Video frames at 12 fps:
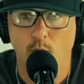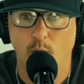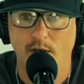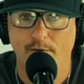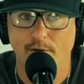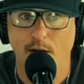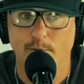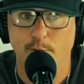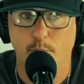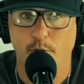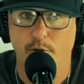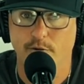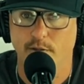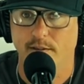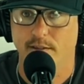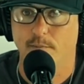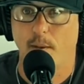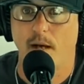whenever I was producing
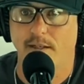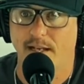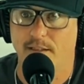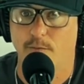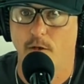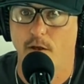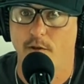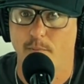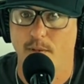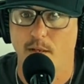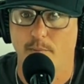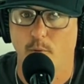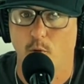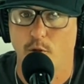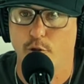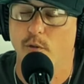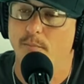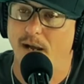these podcasts for other people or
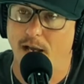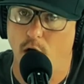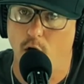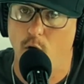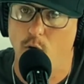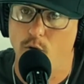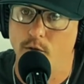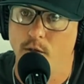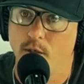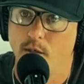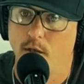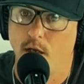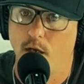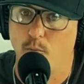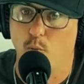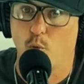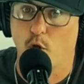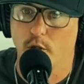doing my own
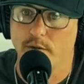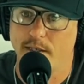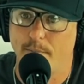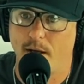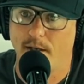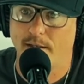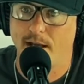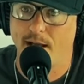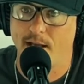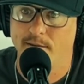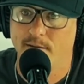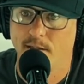worldly podcast.